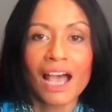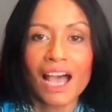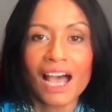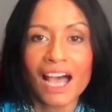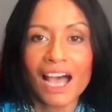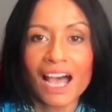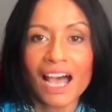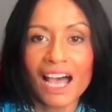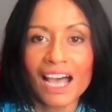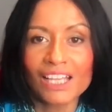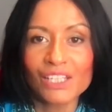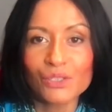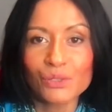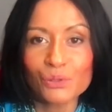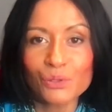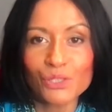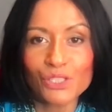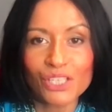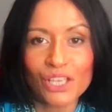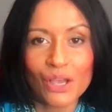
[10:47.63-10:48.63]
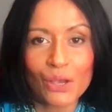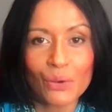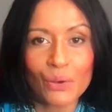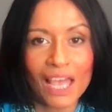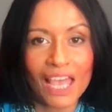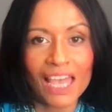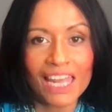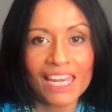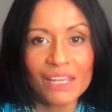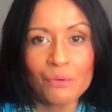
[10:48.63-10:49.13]
And also
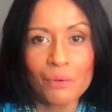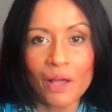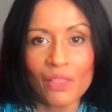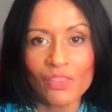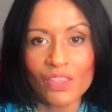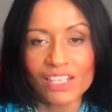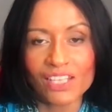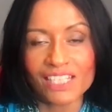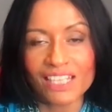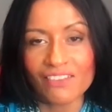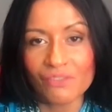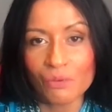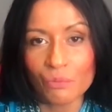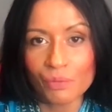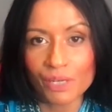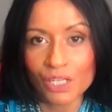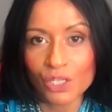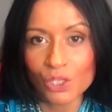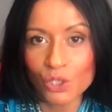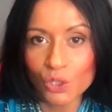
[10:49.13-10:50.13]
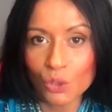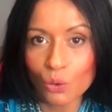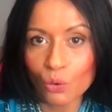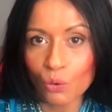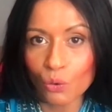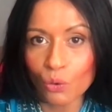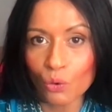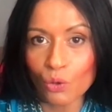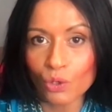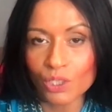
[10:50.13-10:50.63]
anyone that's ever been
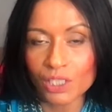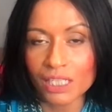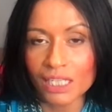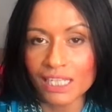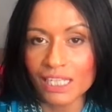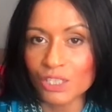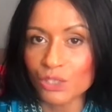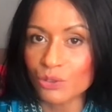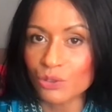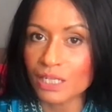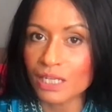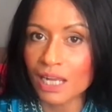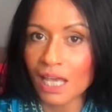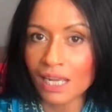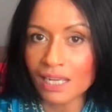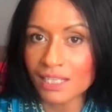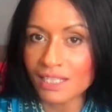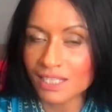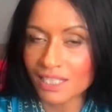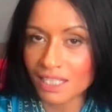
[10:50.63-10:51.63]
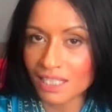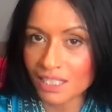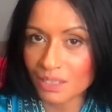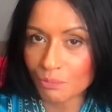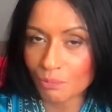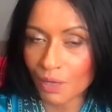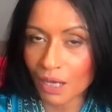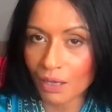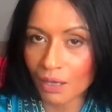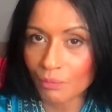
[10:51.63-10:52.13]
taught literary analysis
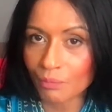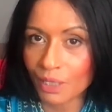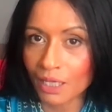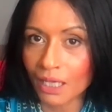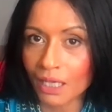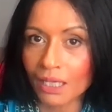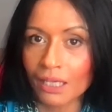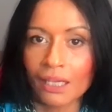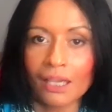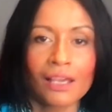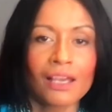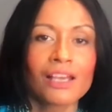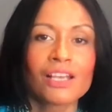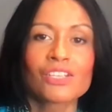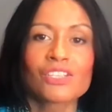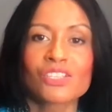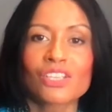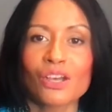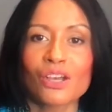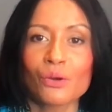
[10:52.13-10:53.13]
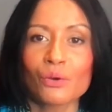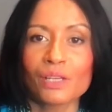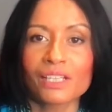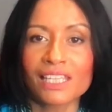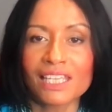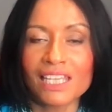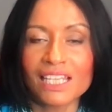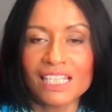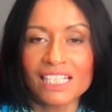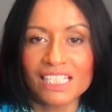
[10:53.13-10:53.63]
by me, so at
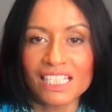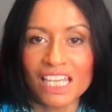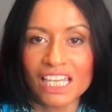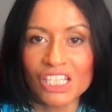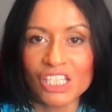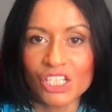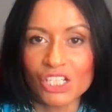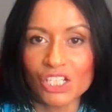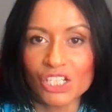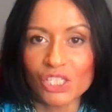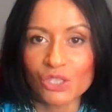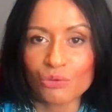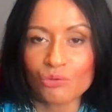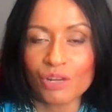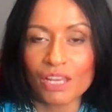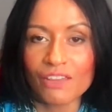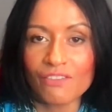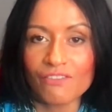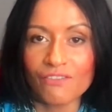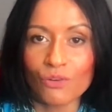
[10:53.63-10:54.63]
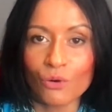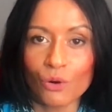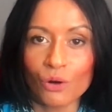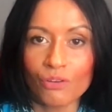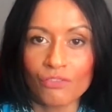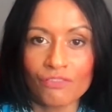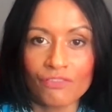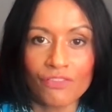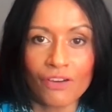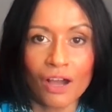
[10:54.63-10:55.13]
Key Stages 3, 4
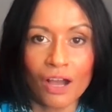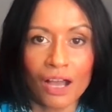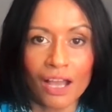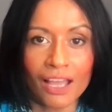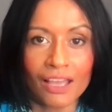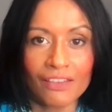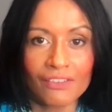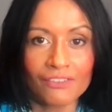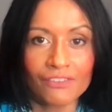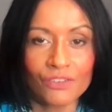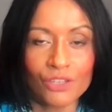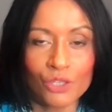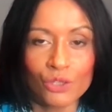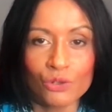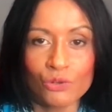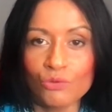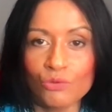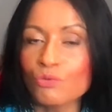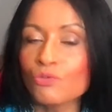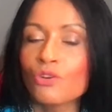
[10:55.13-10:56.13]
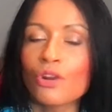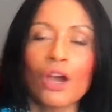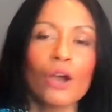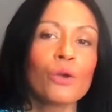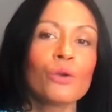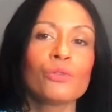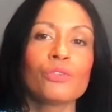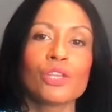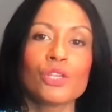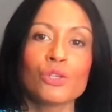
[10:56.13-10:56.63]
and 5, you
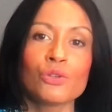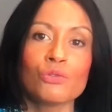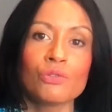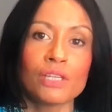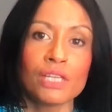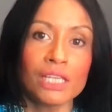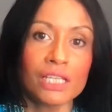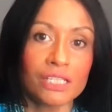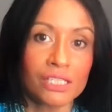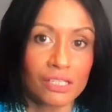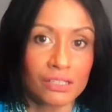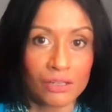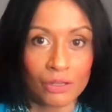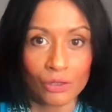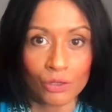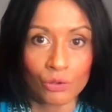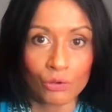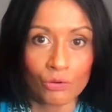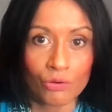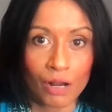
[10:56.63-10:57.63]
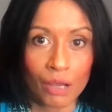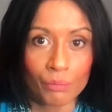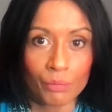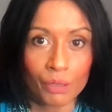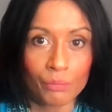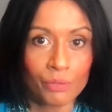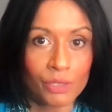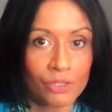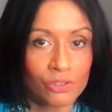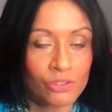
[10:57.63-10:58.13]
know that you need to know your grammar,
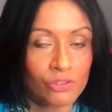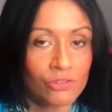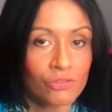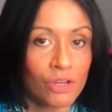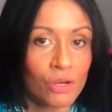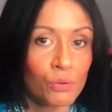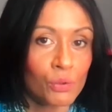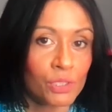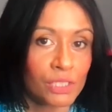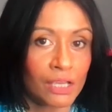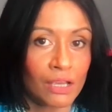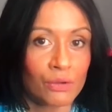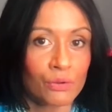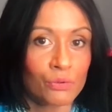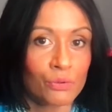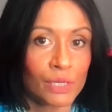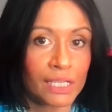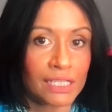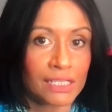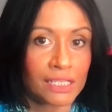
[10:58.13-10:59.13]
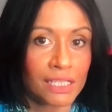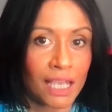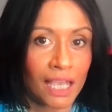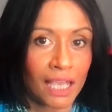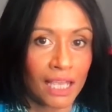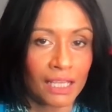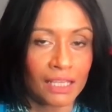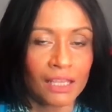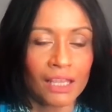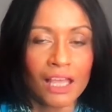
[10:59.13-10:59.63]
because you know what I always
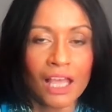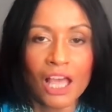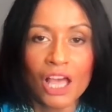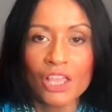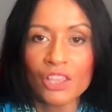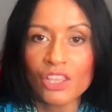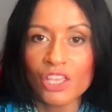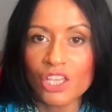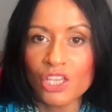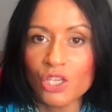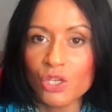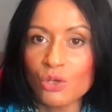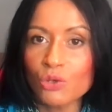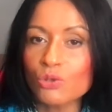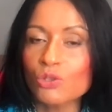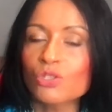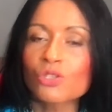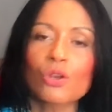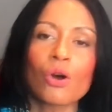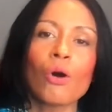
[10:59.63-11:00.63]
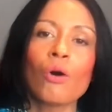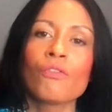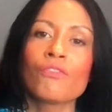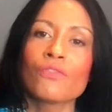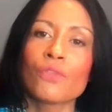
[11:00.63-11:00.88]
say, the use of the